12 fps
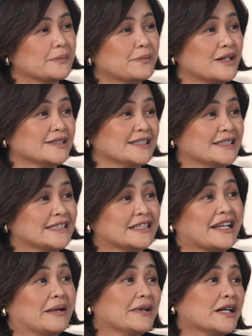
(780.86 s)
a process, it's a
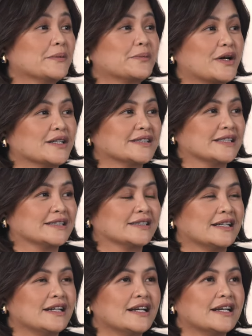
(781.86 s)
chemical process
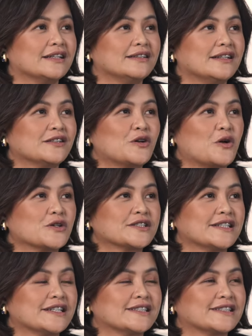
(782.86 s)
that
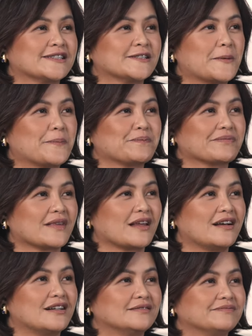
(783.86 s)
causes
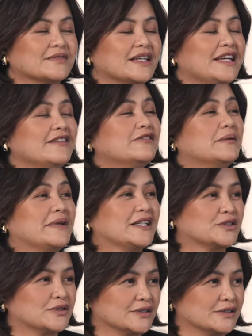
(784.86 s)

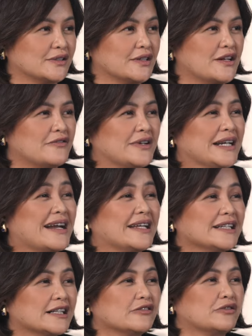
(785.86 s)
inflammation, free
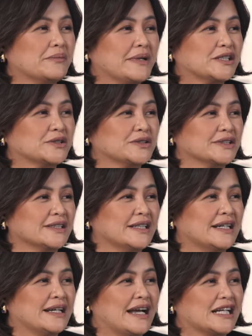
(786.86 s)
radical formation.
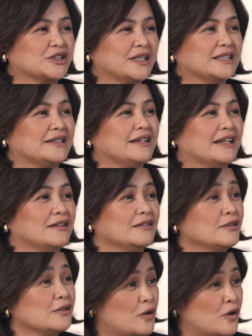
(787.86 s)
Actually, it can
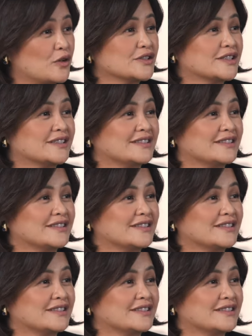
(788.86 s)
cause